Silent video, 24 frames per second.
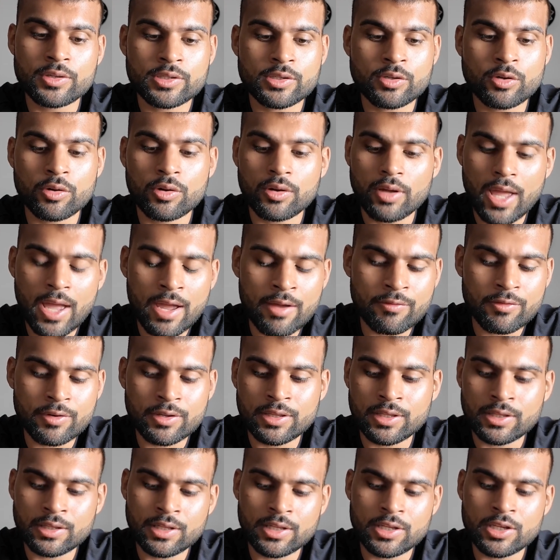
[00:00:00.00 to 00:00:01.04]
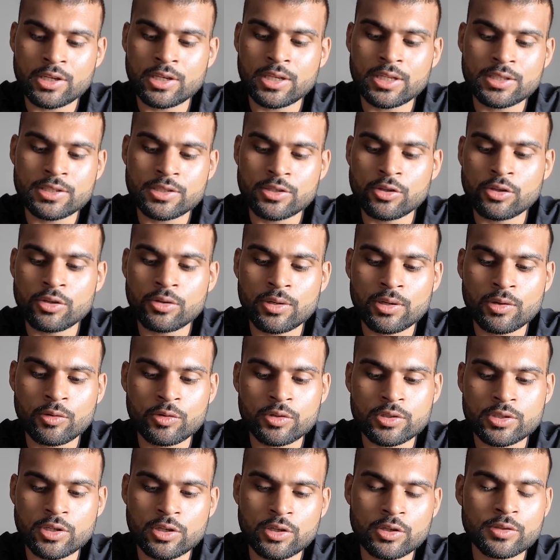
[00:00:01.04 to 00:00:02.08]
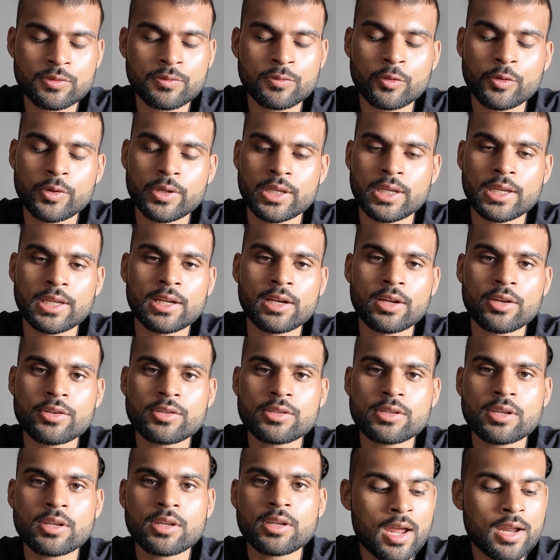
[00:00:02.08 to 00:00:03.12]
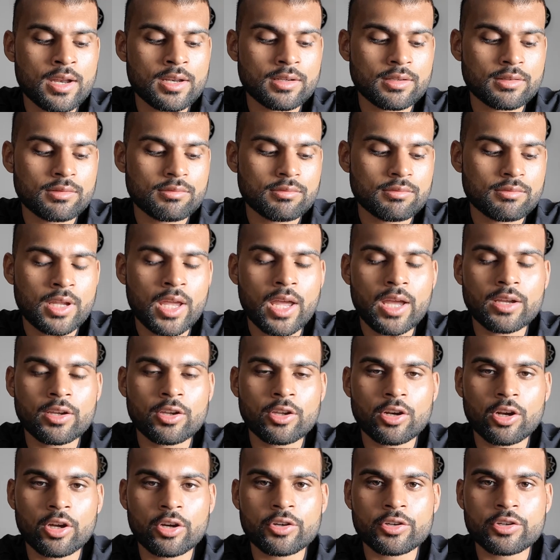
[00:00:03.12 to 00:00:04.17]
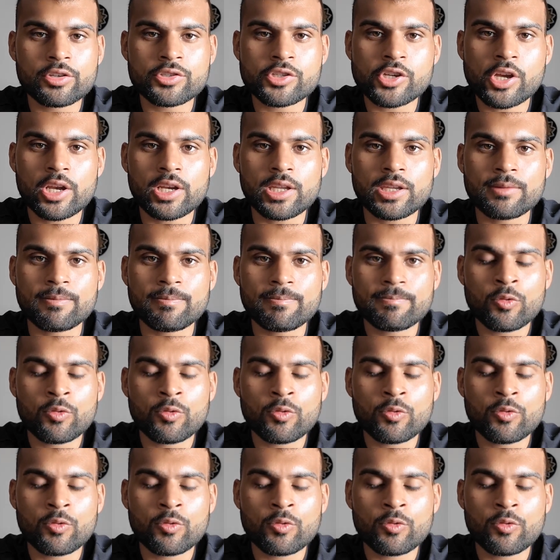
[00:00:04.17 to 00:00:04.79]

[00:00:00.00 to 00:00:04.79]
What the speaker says: It's got everything that you need to do in order to lose 40 kilos. And yeah, good luck on your journey.